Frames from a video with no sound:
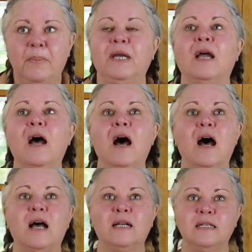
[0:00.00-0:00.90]

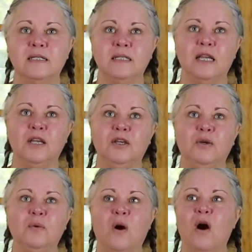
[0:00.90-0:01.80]
because
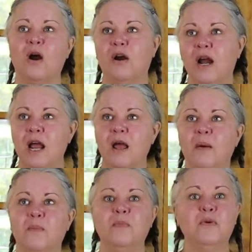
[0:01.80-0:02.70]
you are
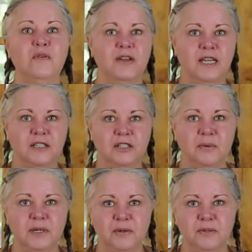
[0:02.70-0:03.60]
moving
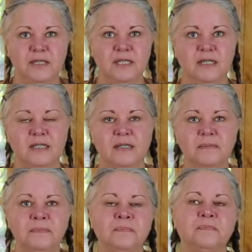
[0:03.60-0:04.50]
into a new
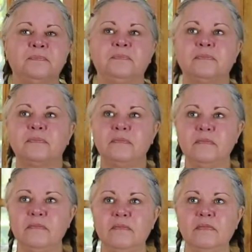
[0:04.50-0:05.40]
season.
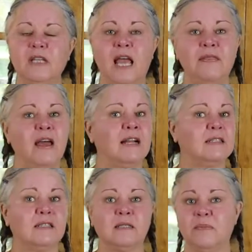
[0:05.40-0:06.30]
And
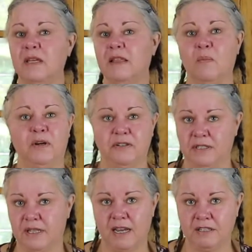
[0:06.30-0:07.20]
that's something that we're
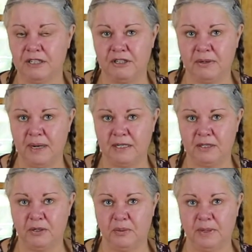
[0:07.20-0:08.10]
designed to do
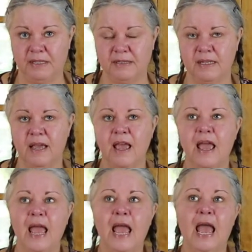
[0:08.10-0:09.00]
as humans.
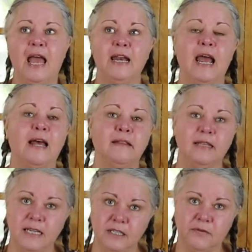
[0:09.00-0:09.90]
And at
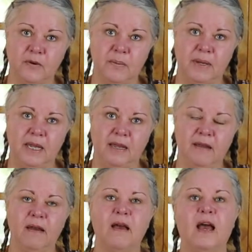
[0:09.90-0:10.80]
least for
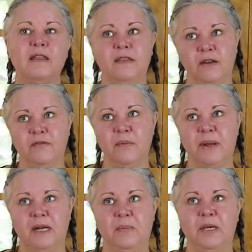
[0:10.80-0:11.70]
me, I think for
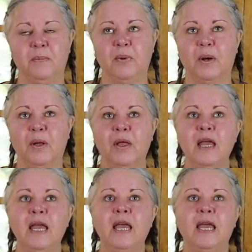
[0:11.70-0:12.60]
many people,
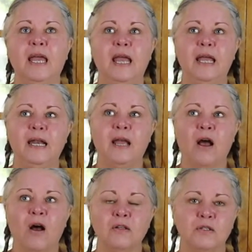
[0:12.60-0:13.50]
it
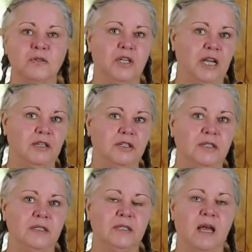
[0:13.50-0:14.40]
also
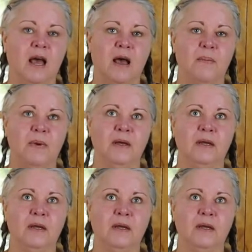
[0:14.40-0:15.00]
changes a